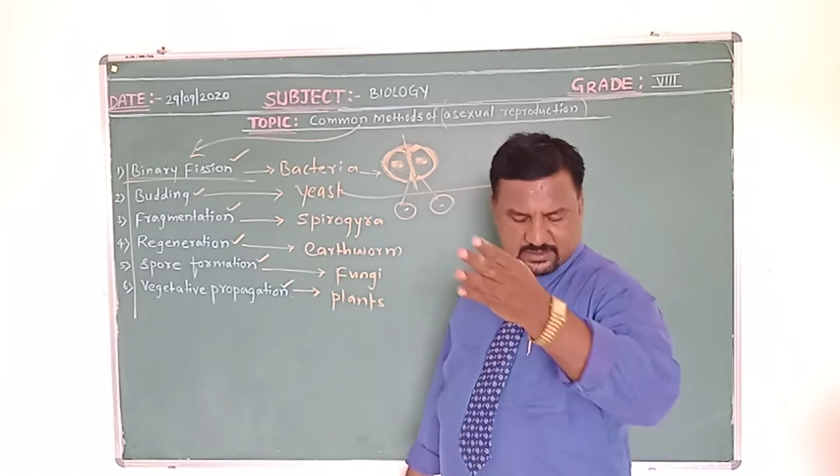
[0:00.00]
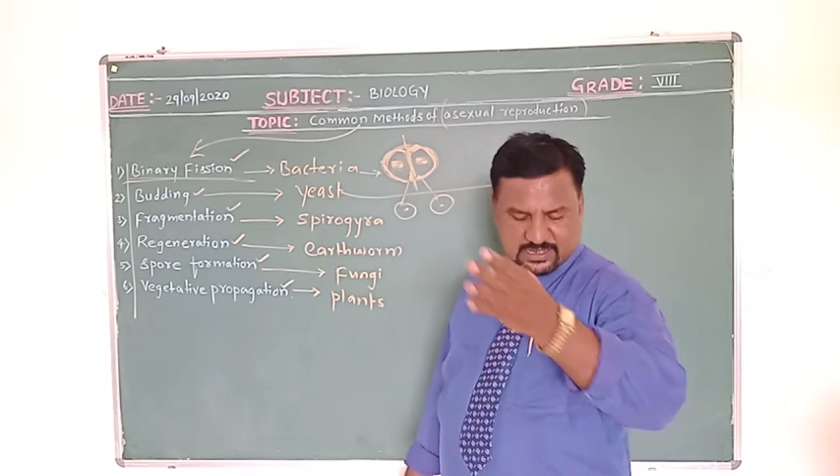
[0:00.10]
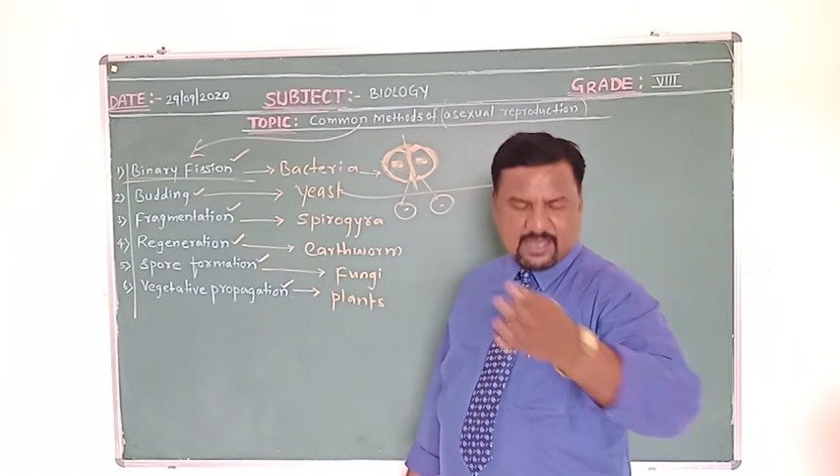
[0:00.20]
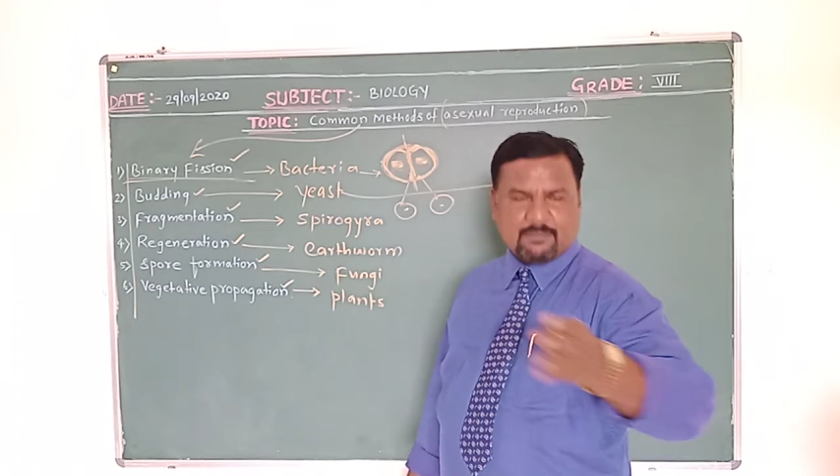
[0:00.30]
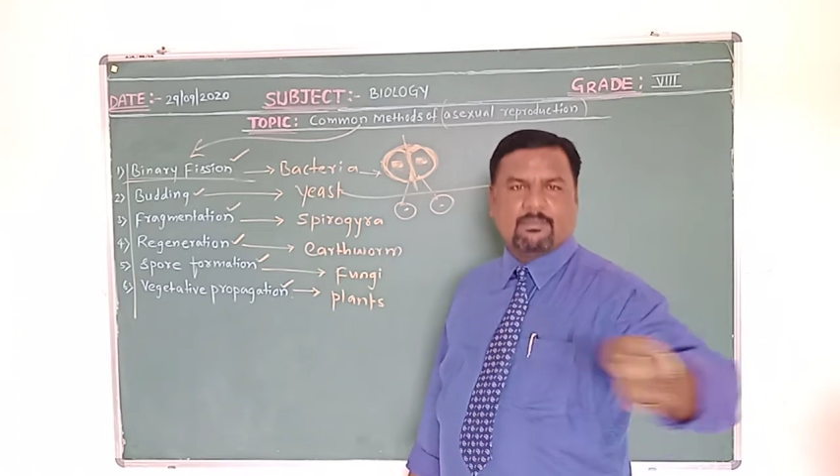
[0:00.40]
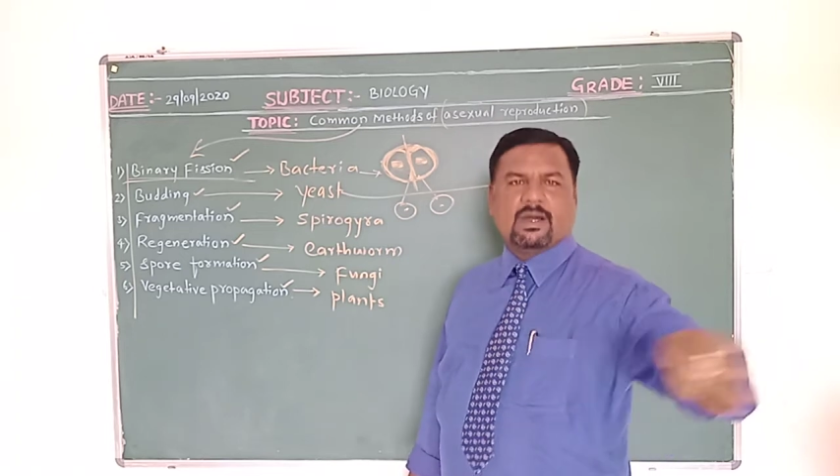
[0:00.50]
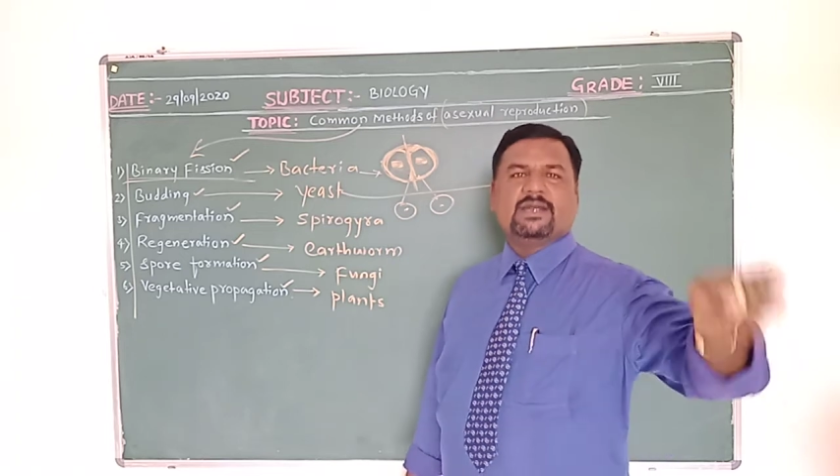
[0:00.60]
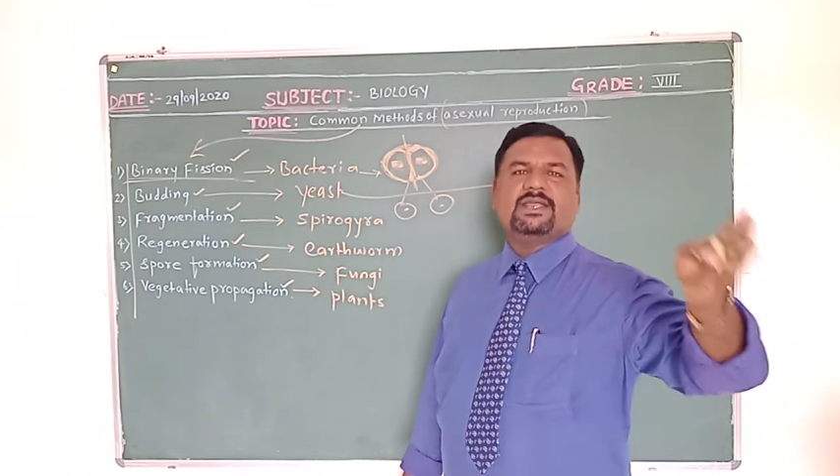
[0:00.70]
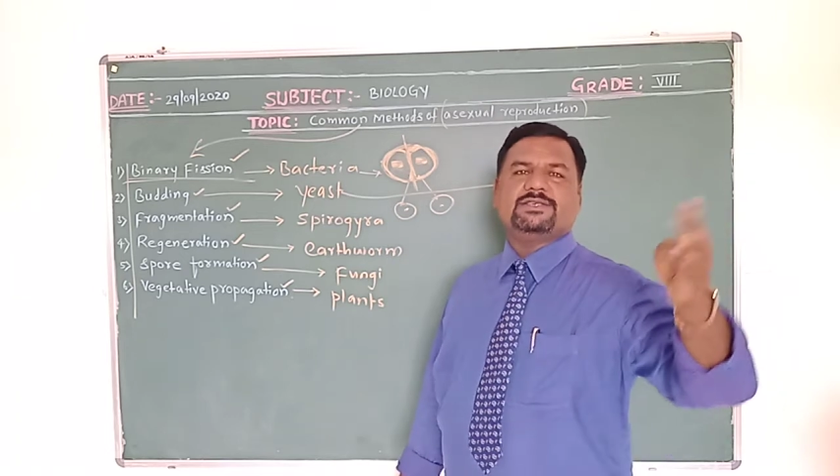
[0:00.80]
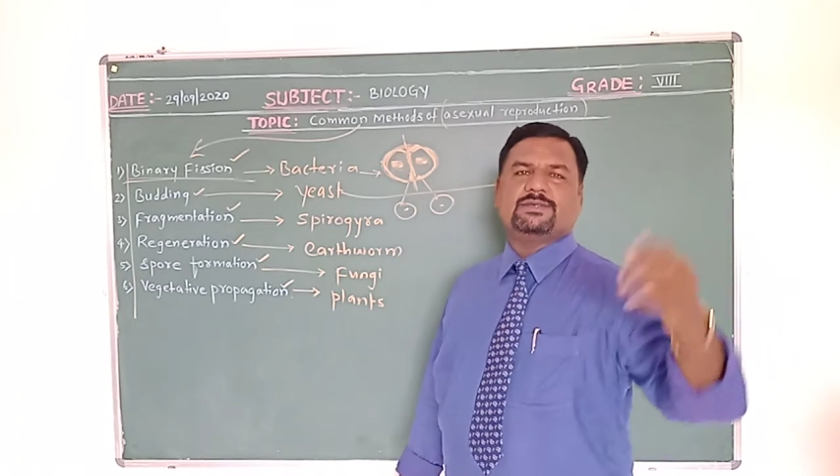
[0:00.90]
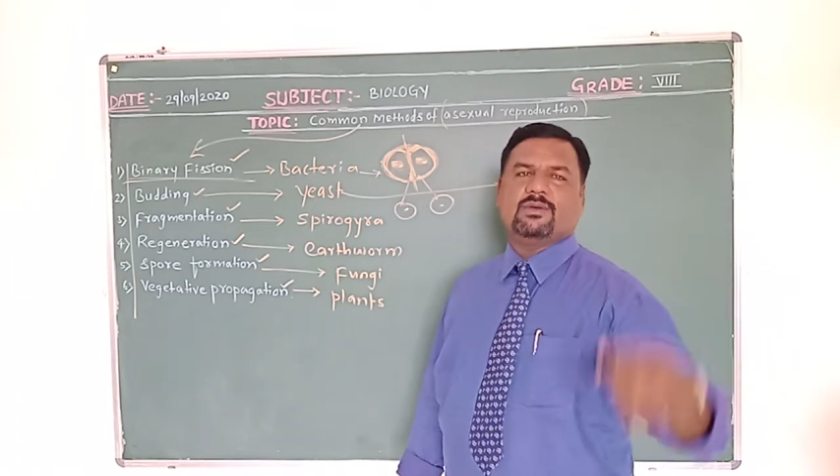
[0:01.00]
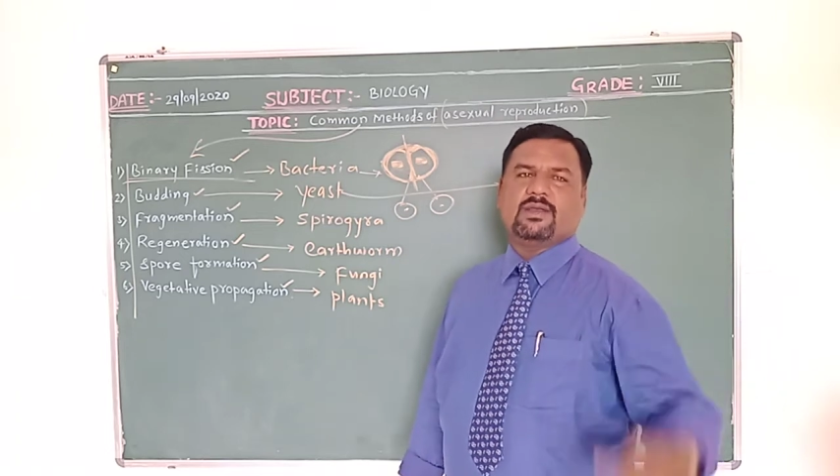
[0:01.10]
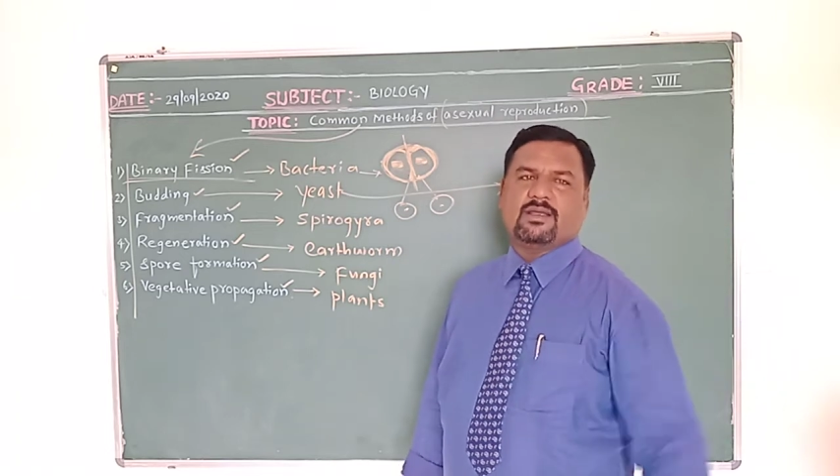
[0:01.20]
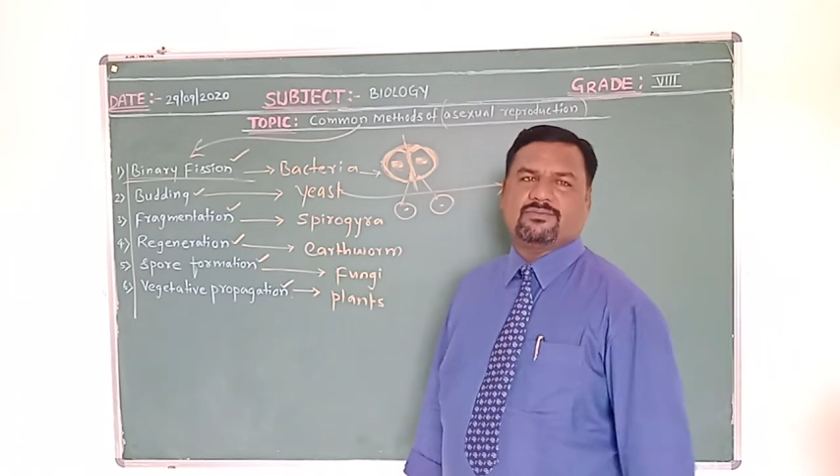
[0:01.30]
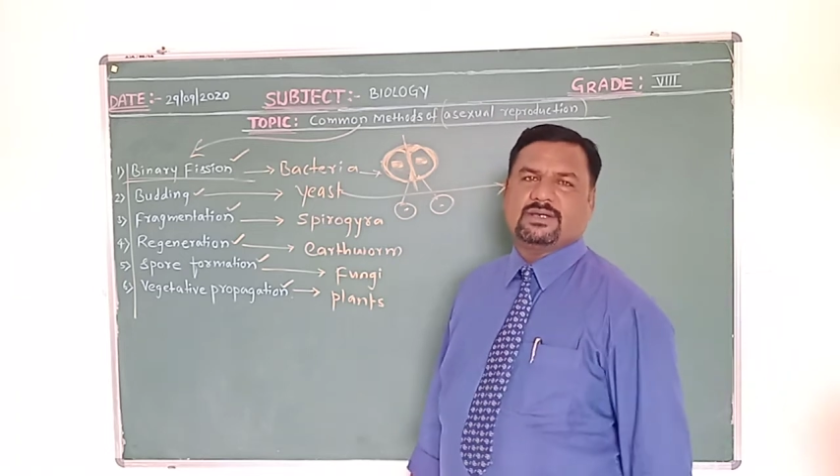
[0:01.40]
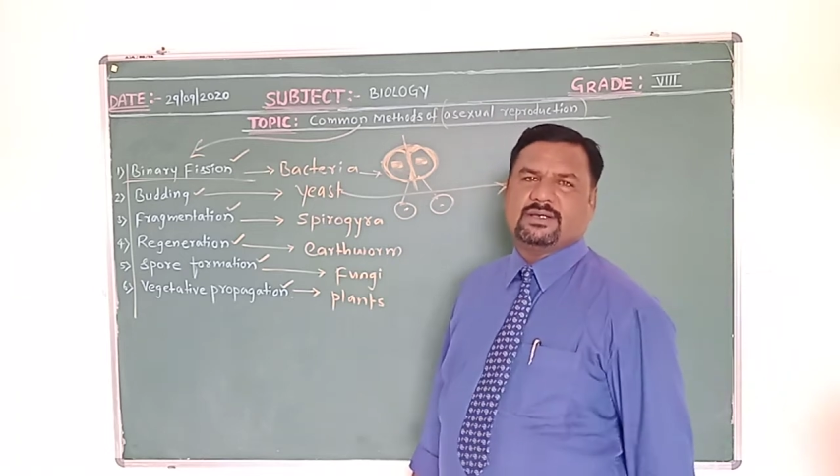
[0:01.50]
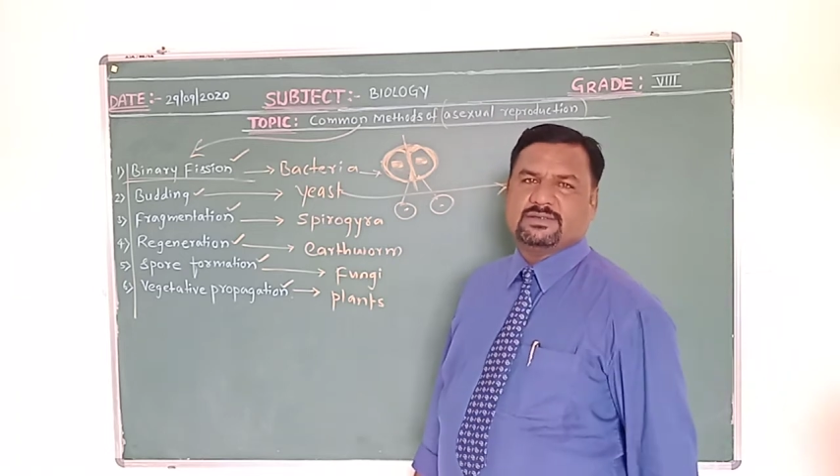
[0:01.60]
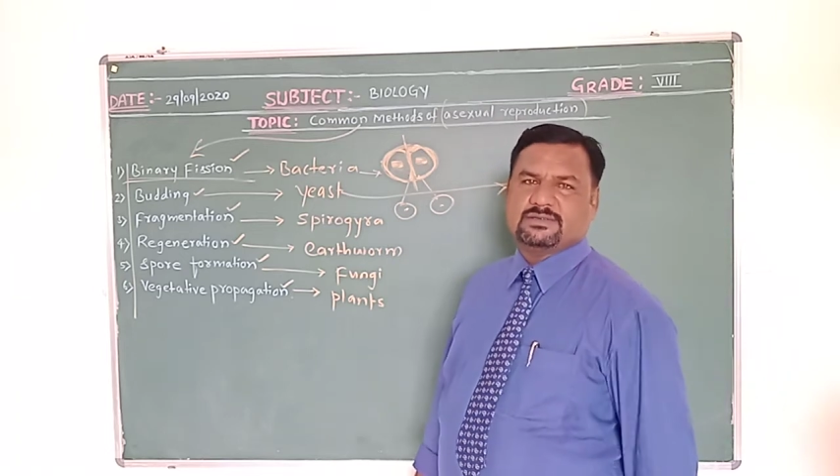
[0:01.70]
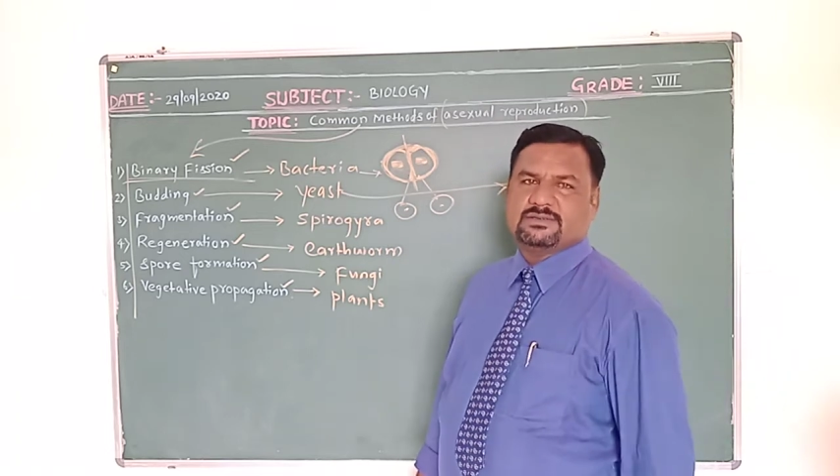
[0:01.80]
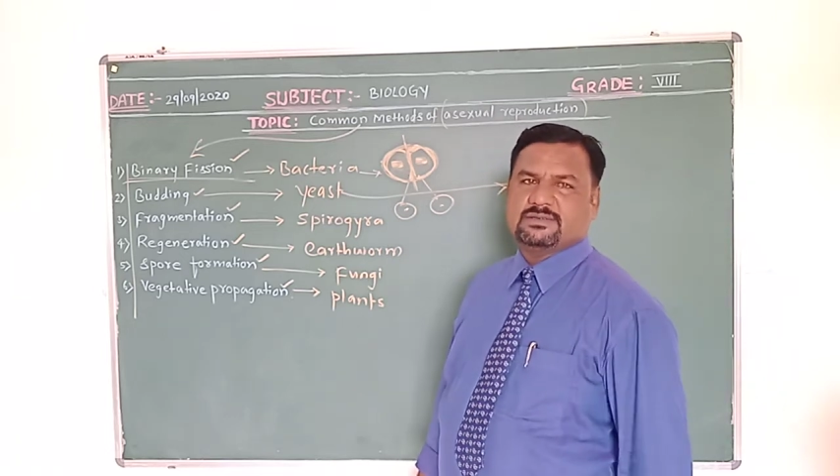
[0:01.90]
They are multicellular
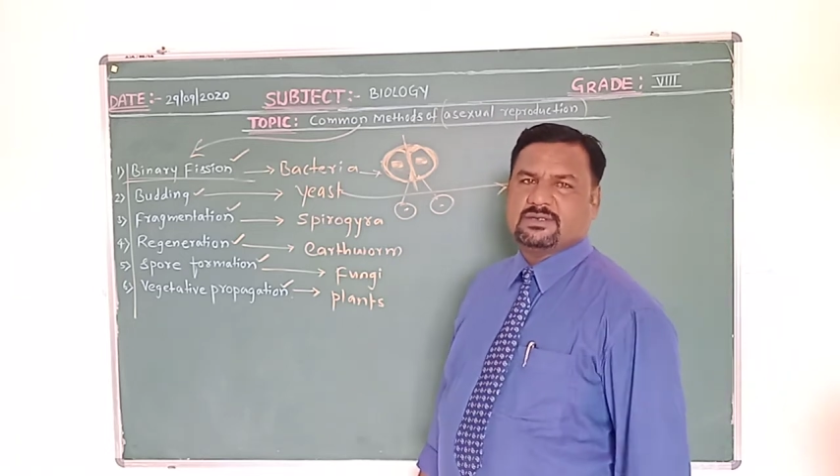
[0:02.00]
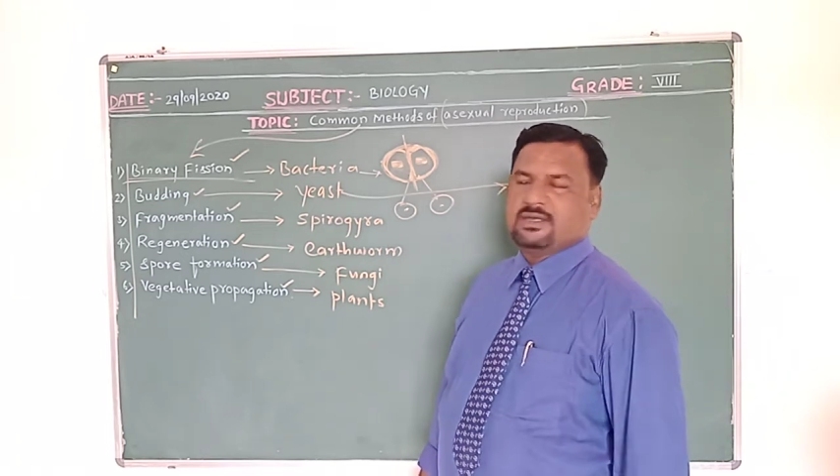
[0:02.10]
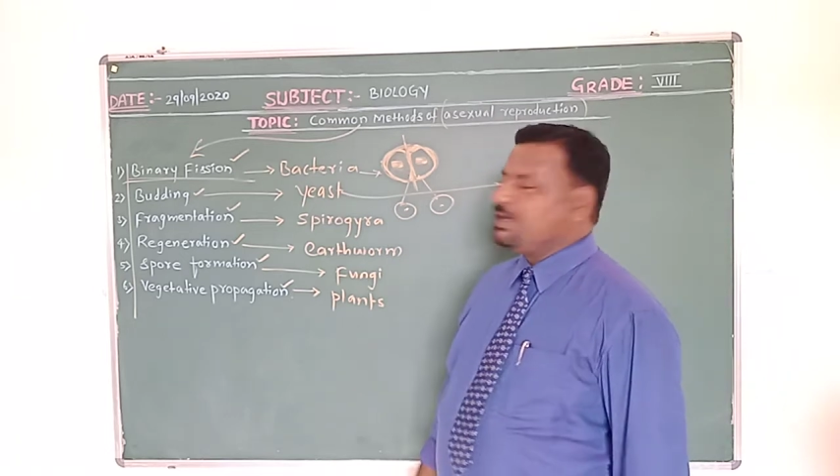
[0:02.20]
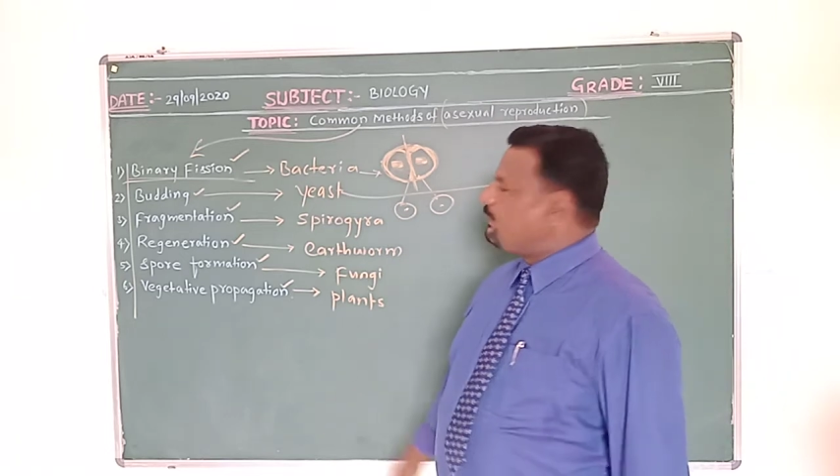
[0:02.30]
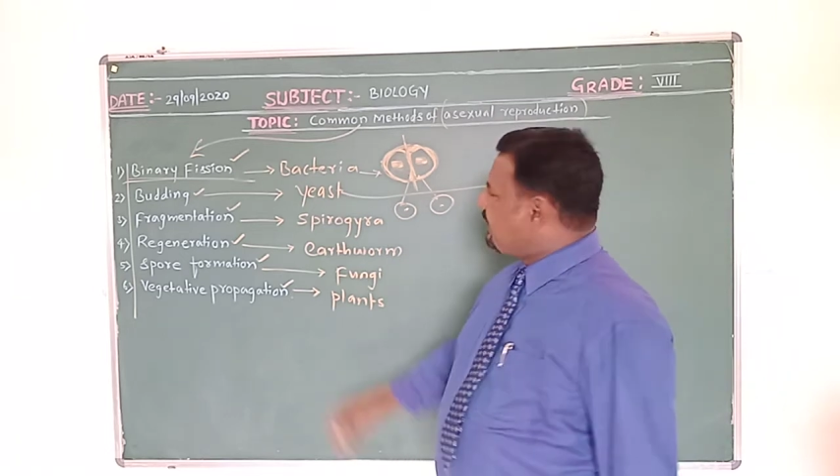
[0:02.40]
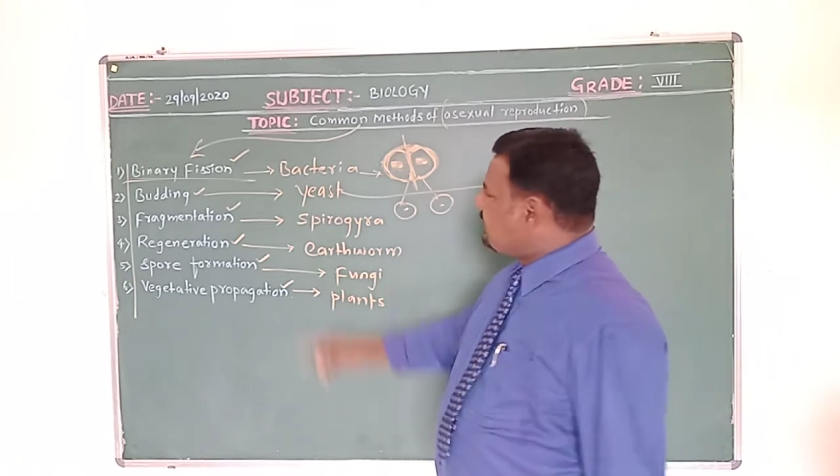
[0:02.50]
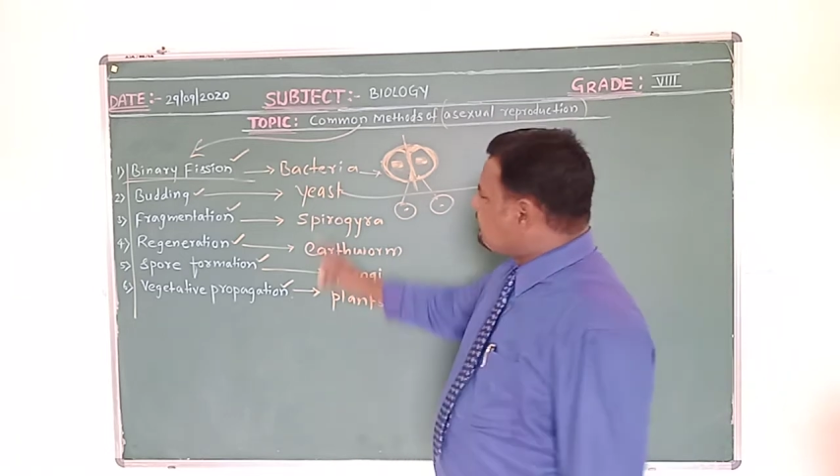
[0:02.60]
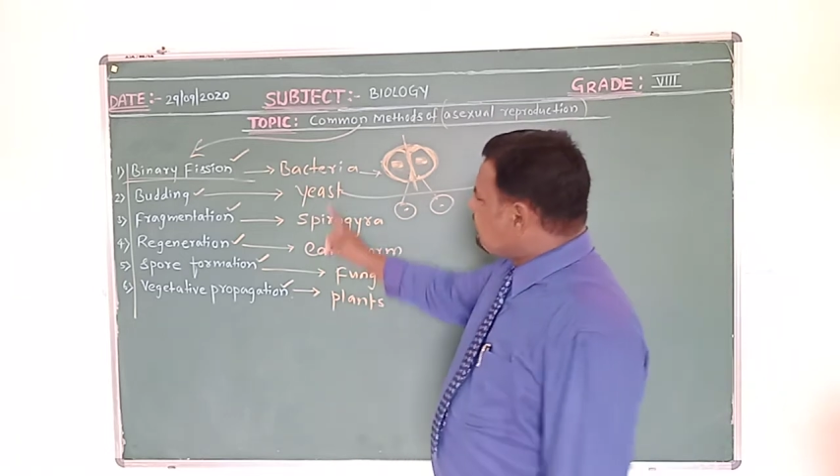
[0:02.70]
fungus. Whereas